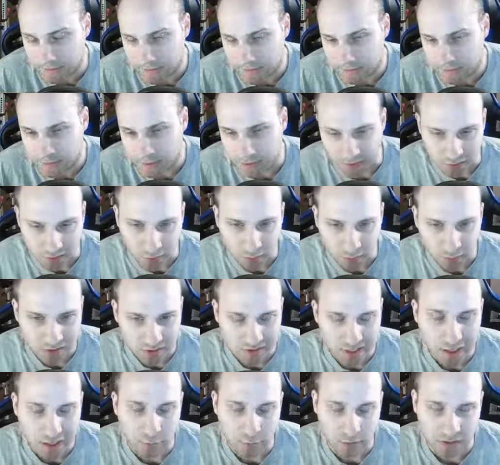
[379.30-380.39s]
it's almost
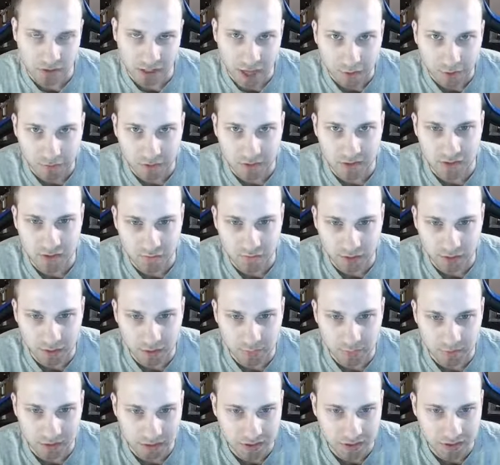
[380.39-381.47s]
not worth having this fight
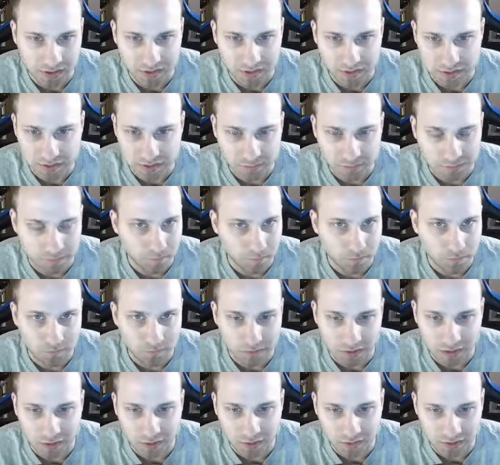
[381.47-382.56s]
because,
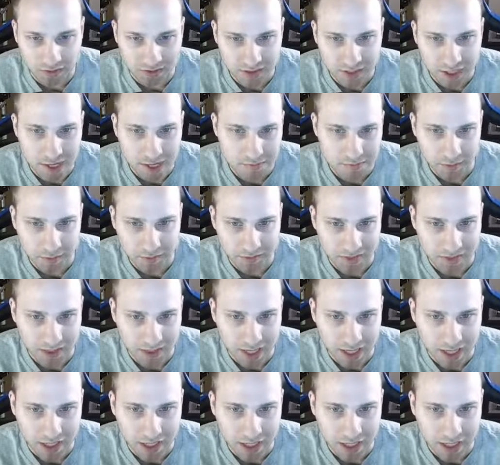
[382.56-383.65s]
you know, these guys maybe take
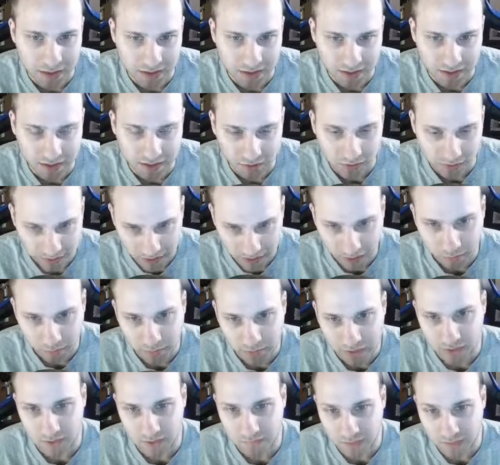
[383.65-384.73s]
a hit to kill now,
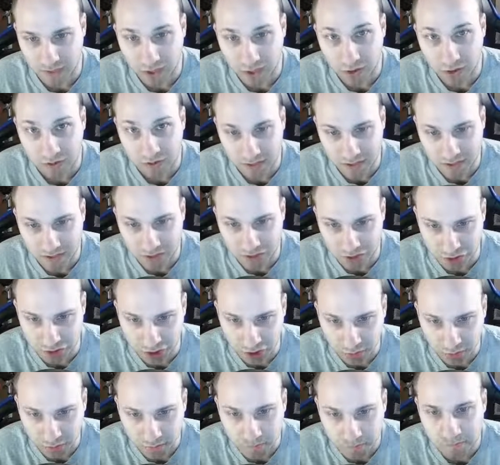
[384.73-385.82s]
but if they all get the
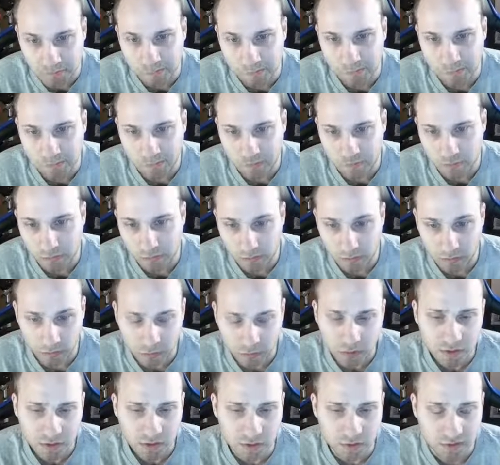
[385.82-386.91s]
jump, you
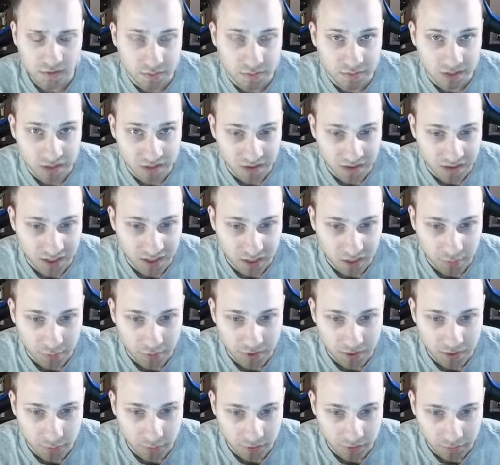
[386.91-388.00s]
could do some decent
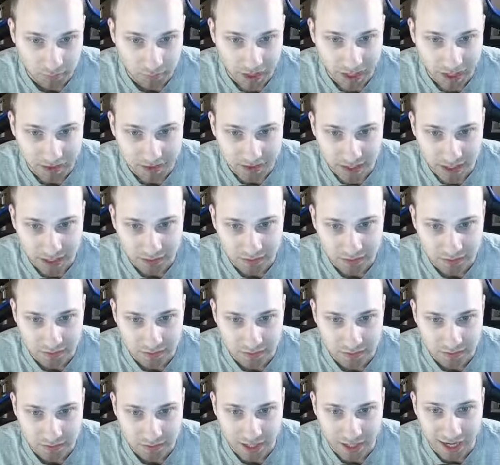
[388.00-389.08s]
damage, and with pack
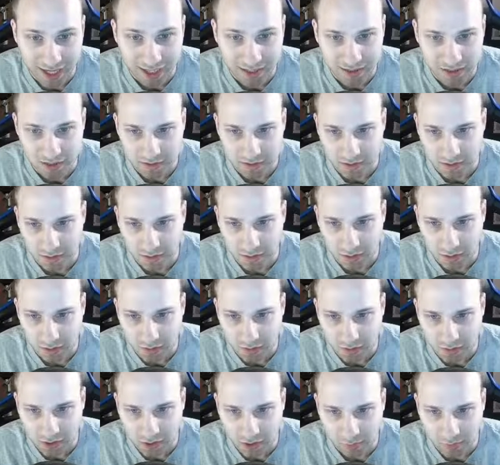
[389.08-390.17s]
tactics, you know, you
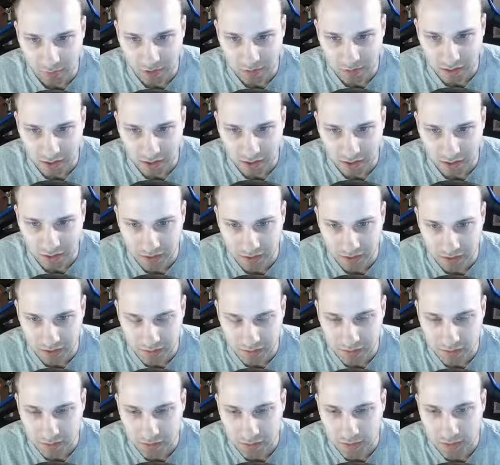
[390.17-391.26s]
could come in like
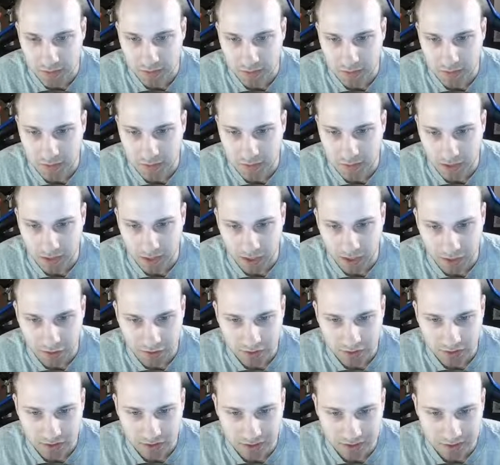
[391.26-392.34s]
this and
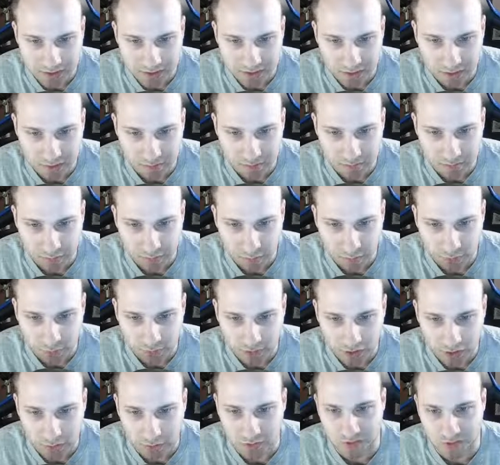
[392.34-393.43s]
actually get some
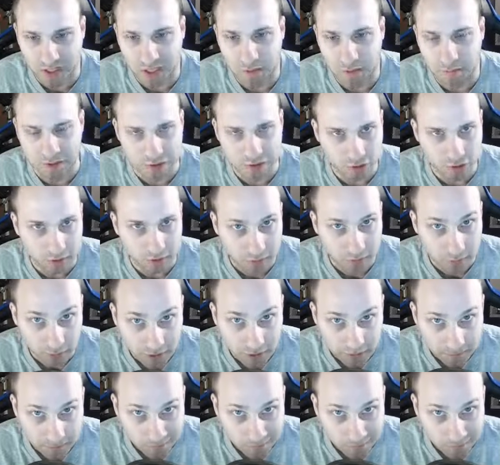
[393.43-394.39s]
formidable damage going, right?